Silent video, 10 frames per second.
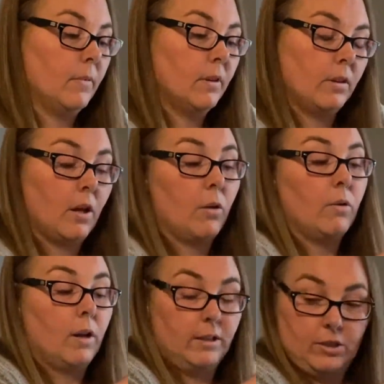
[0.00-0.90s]
No,
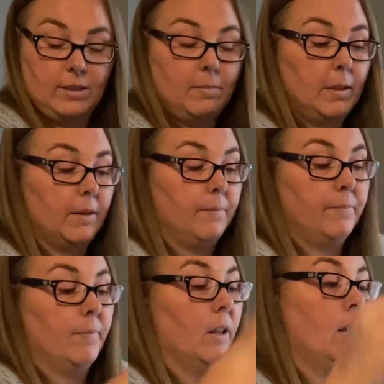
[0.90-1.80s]
in just a minute.
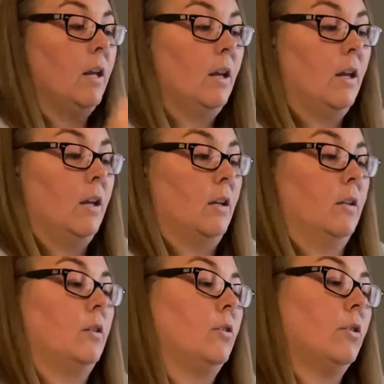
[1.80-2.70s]

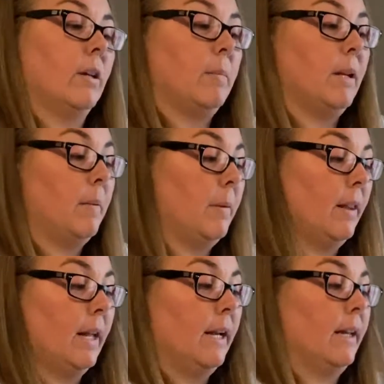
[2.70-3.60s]
You can
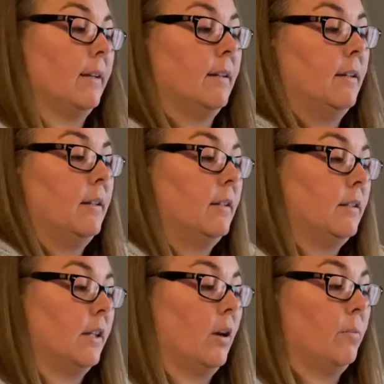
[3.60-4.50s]
manipulate it
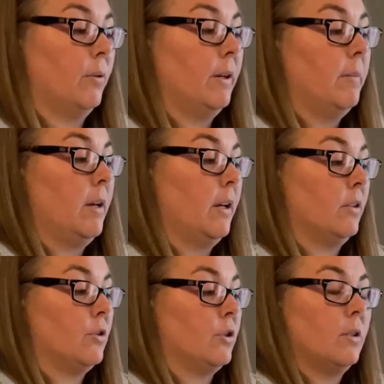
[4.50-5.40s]
to go pretty
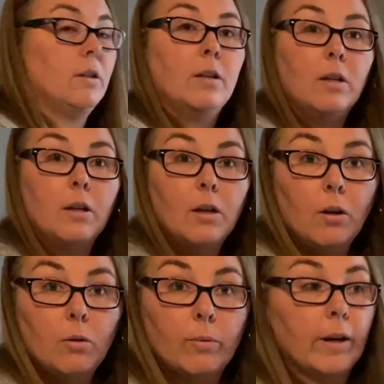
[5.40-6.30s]
much
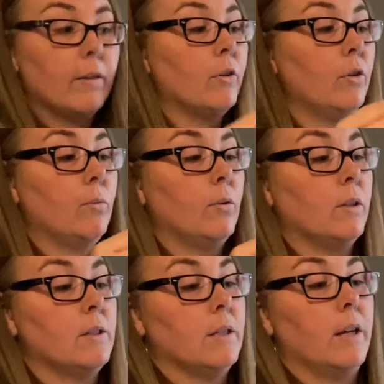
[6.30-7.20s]
wherever you want
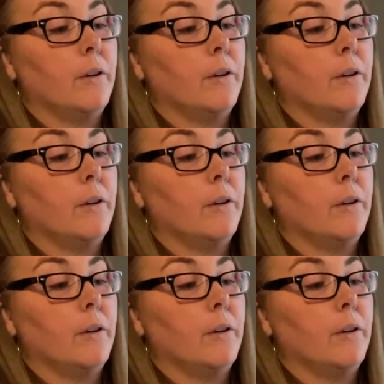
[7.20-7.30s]
it to go.